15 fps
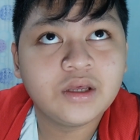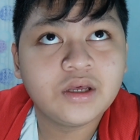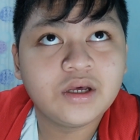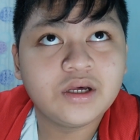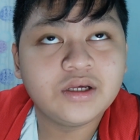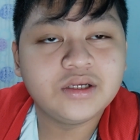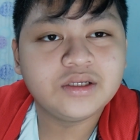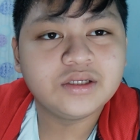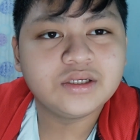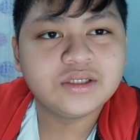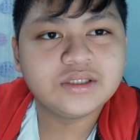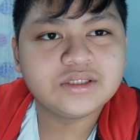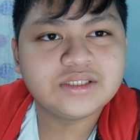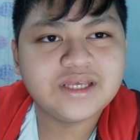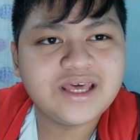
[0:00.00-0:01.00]
I
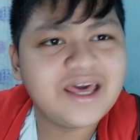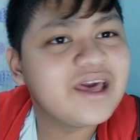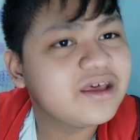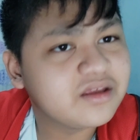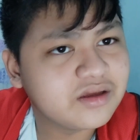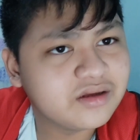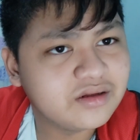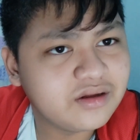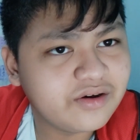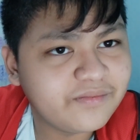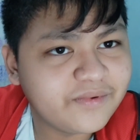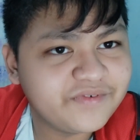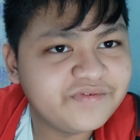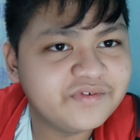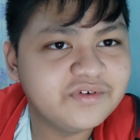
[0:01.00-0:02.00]
guess, angle of
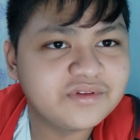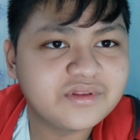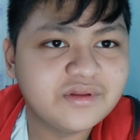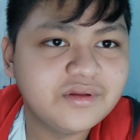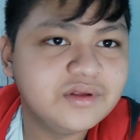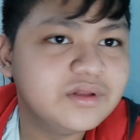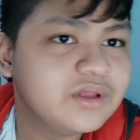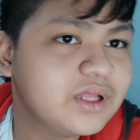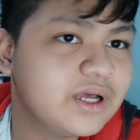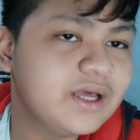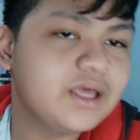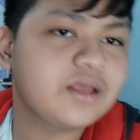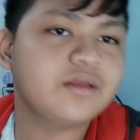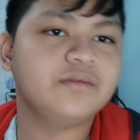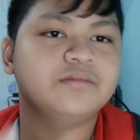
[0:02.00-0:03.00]
a foot.
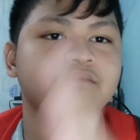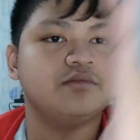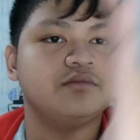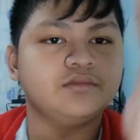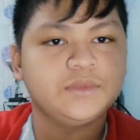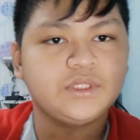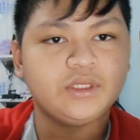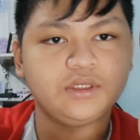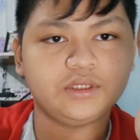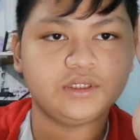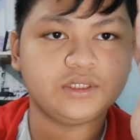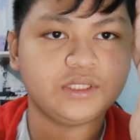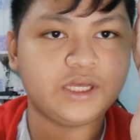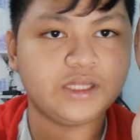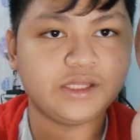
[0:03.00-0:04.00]
Like,
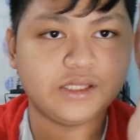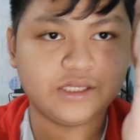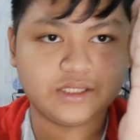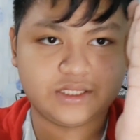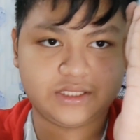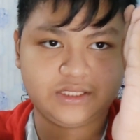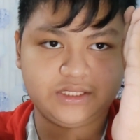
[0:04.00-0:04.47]
it's like this.